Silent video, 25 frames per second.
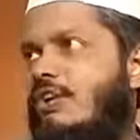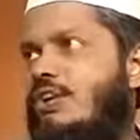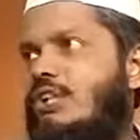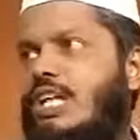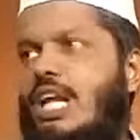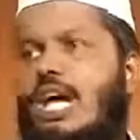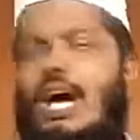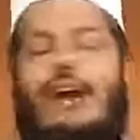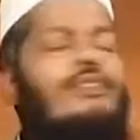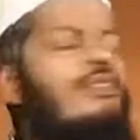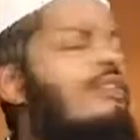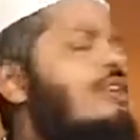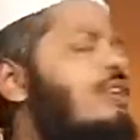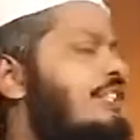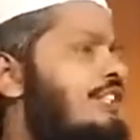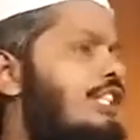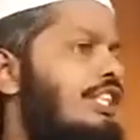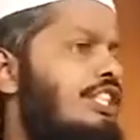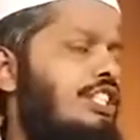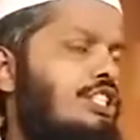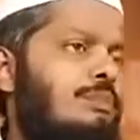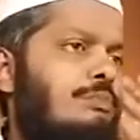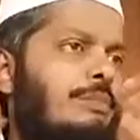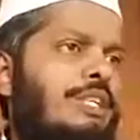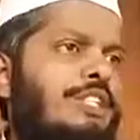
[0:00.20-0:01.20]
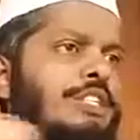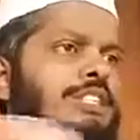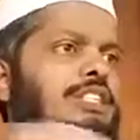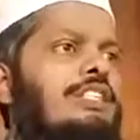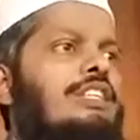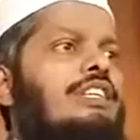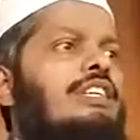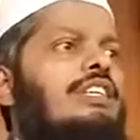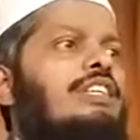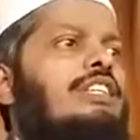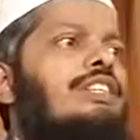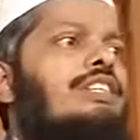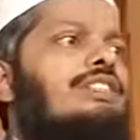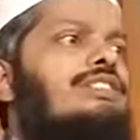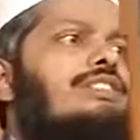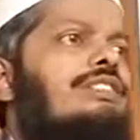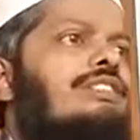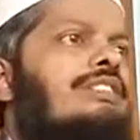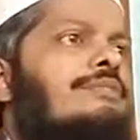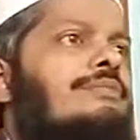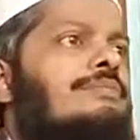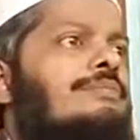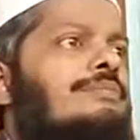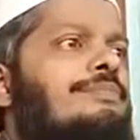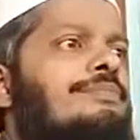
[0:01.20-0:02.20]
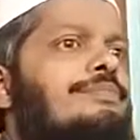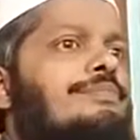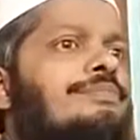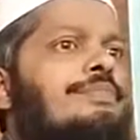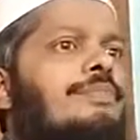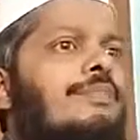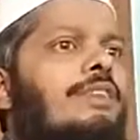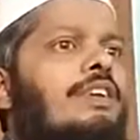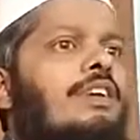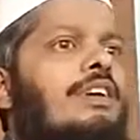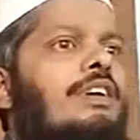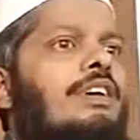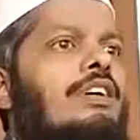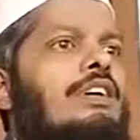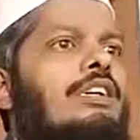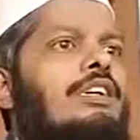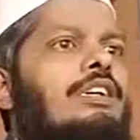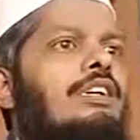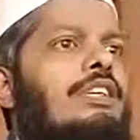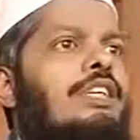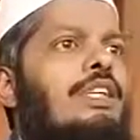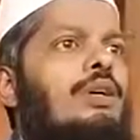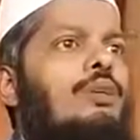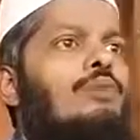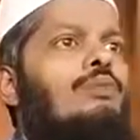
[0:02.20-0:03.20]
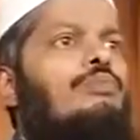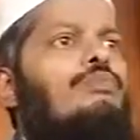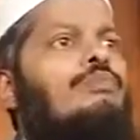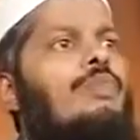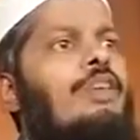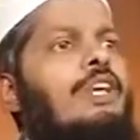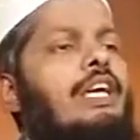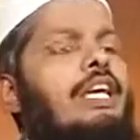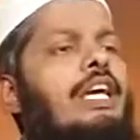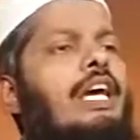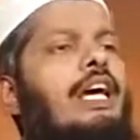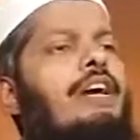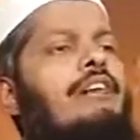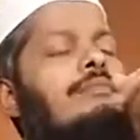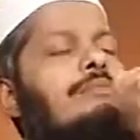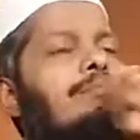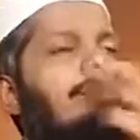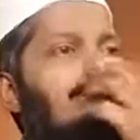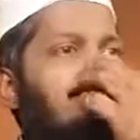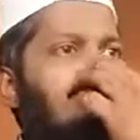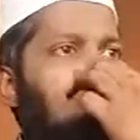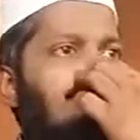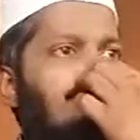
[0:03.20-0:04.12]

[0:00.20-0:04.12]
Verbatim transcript: Under the judgment. Yes. Now, here,